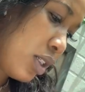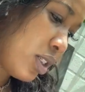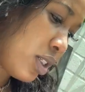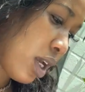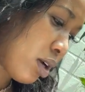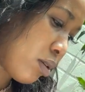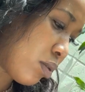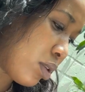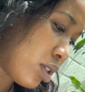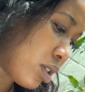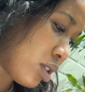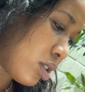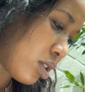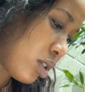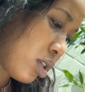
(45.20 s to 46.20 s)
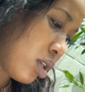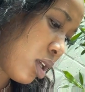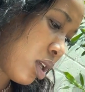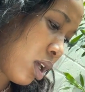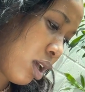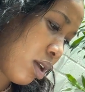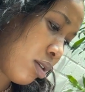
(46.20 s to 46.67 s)
Dead
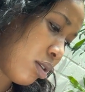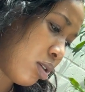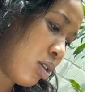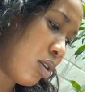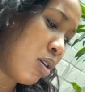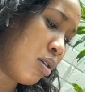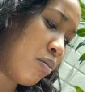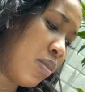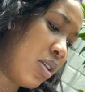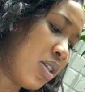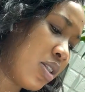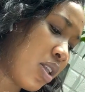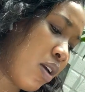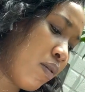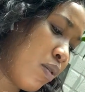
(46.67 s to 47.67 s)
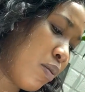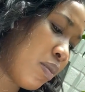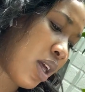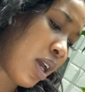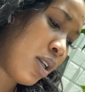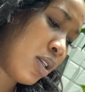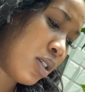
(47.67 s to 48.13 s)
one. Yeah. He's given
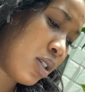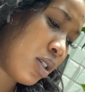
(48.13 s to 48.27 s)
that.